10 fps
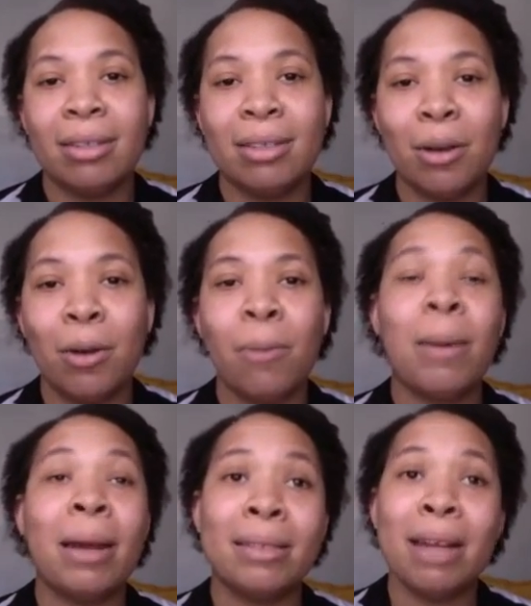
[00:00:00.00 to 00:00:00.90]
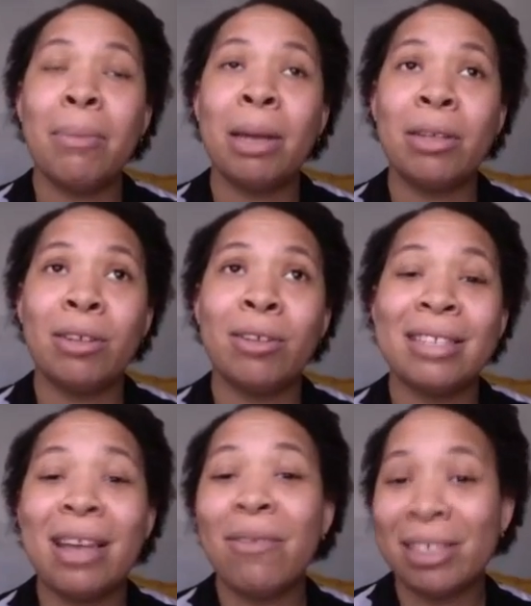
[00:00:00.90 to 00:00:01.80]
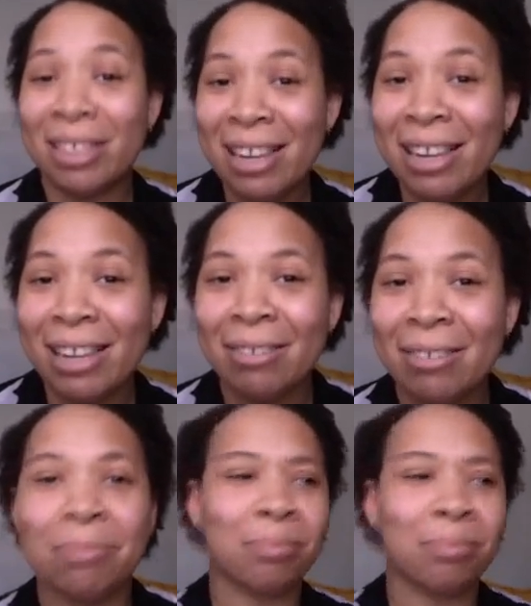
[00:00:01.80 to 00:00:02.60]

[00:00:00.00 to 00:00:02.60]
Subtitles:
So by the time I turned 17,